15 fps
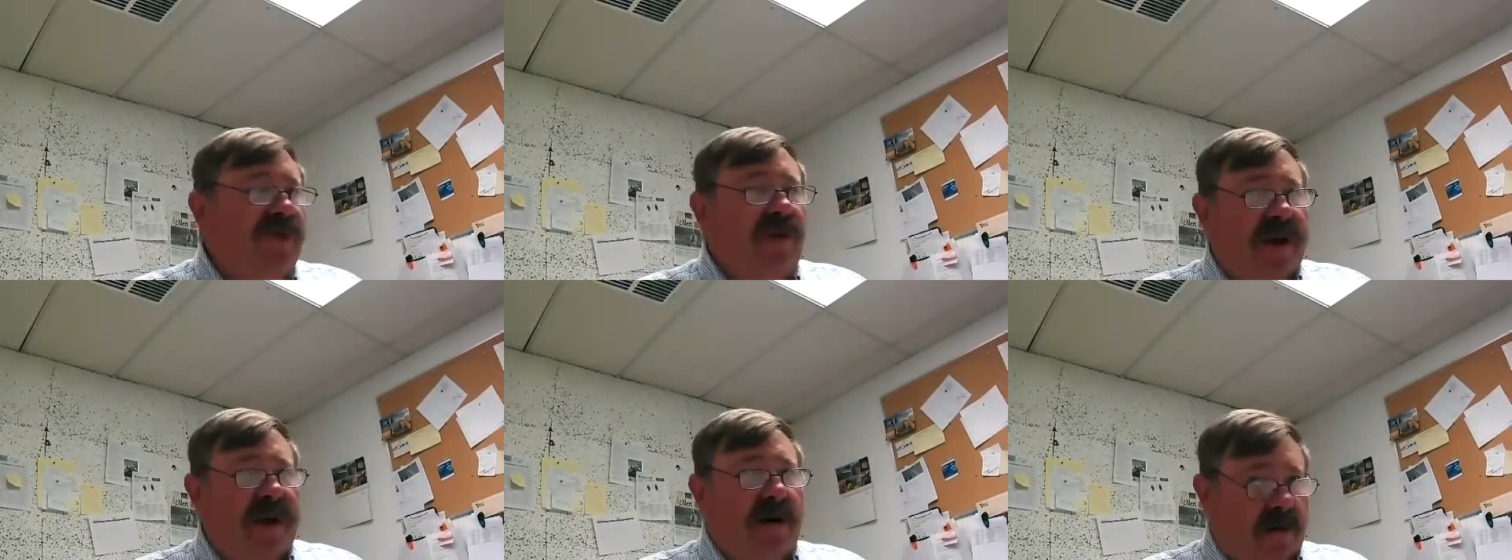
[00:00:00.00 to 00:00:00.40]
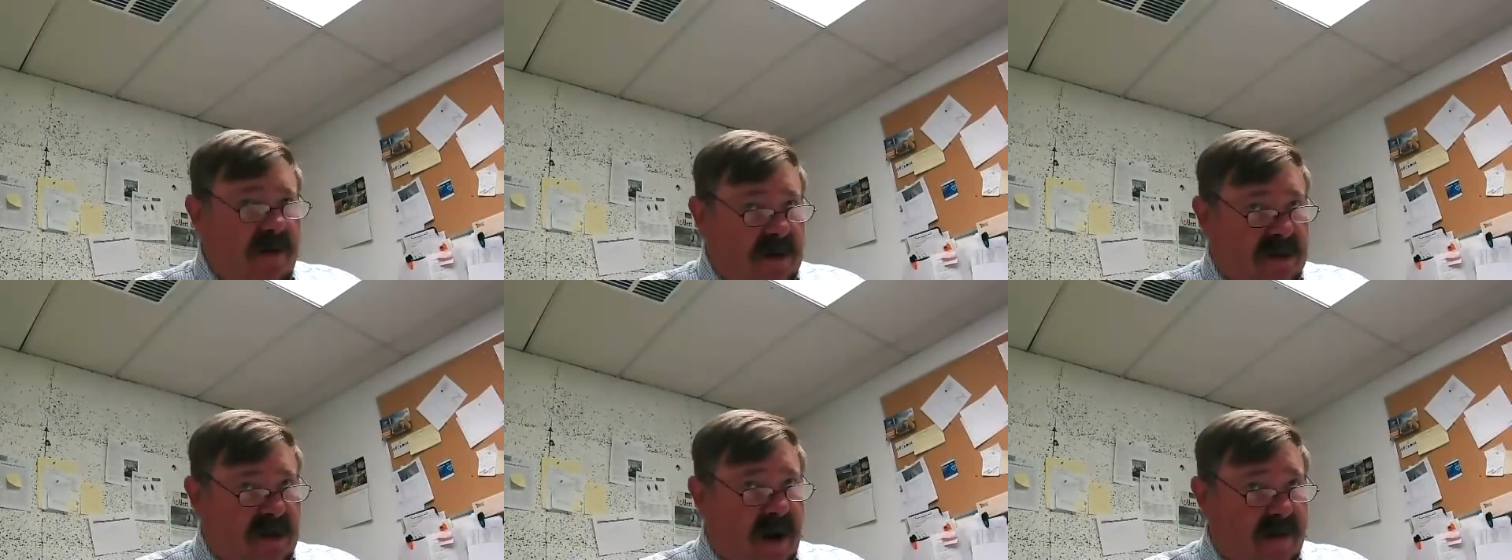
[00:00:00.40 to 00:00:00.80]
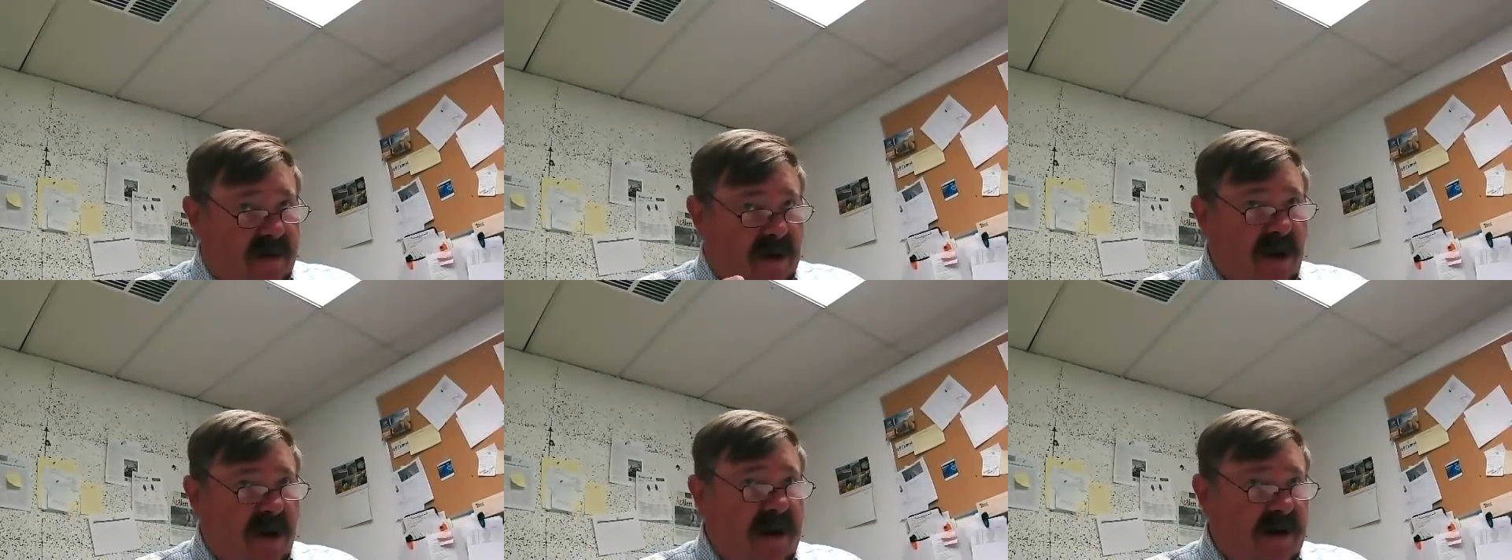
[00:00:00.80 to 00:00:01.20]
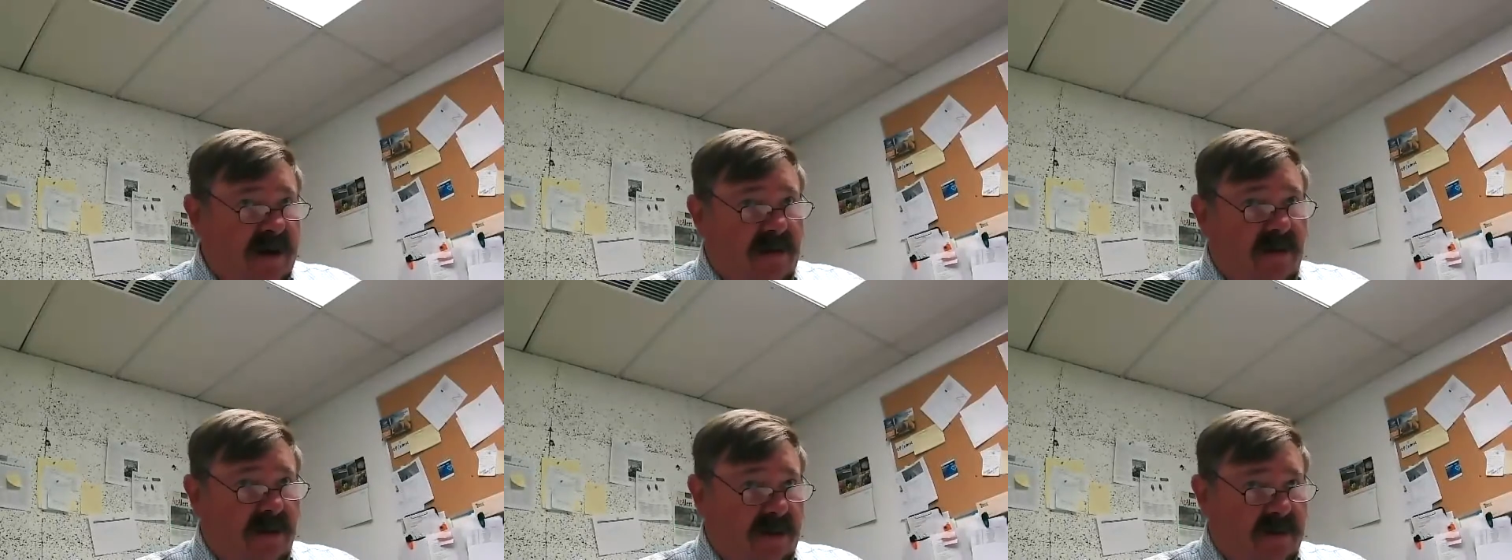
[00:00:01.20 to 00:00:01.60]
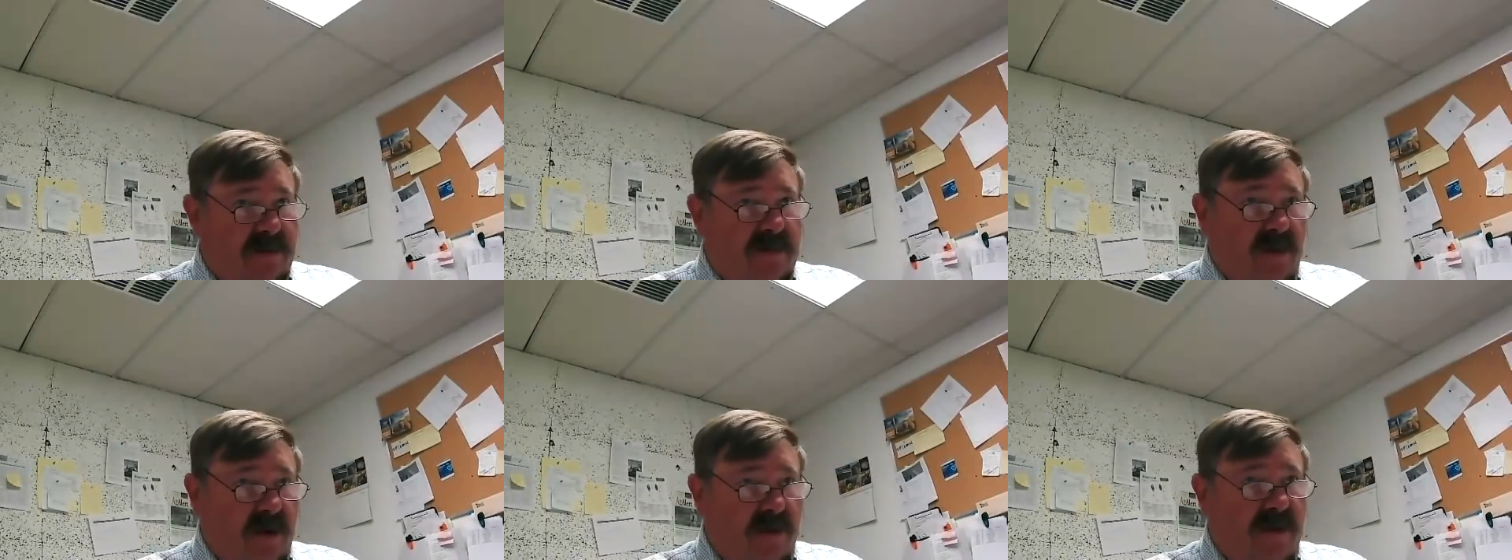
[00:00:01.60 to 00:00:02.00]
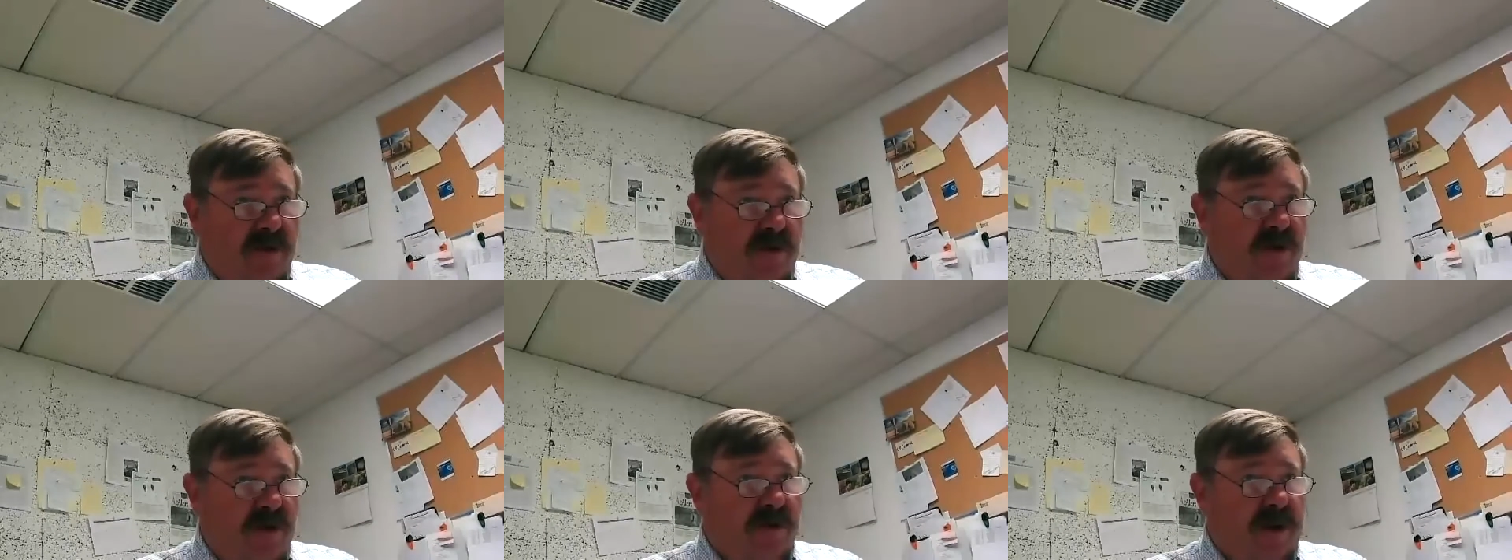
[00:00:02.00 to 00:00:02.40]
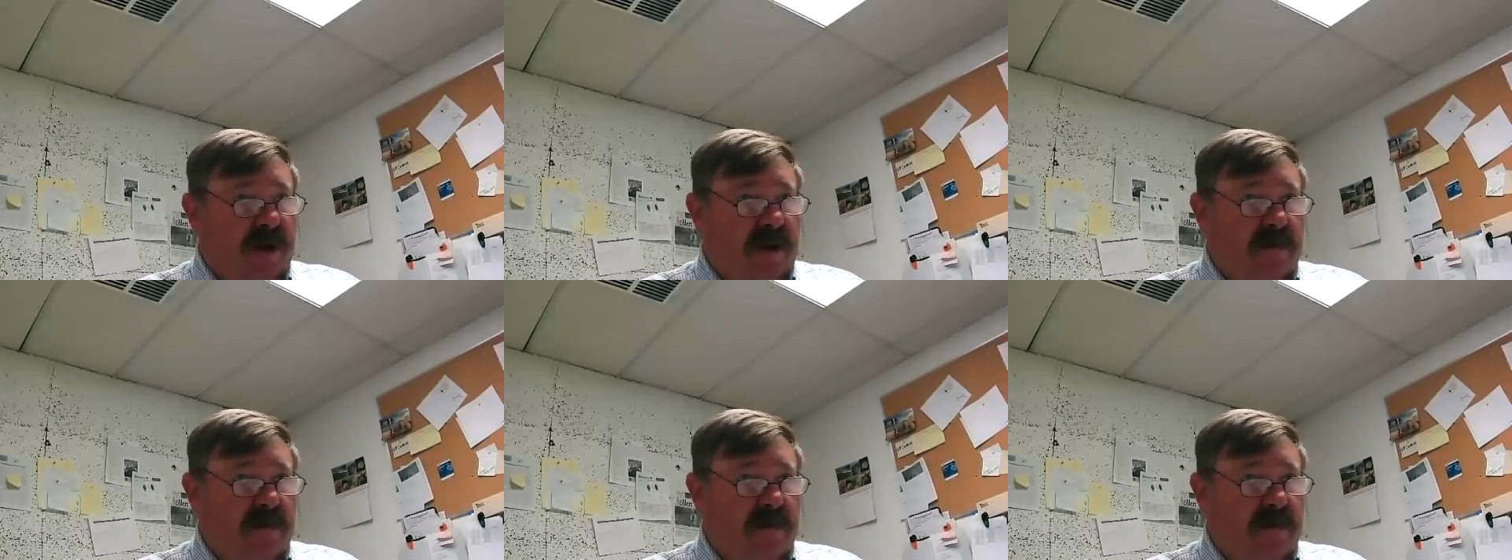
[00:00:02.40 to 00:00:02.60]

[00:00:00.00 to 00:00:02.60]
will err on the side of cutting it a little early.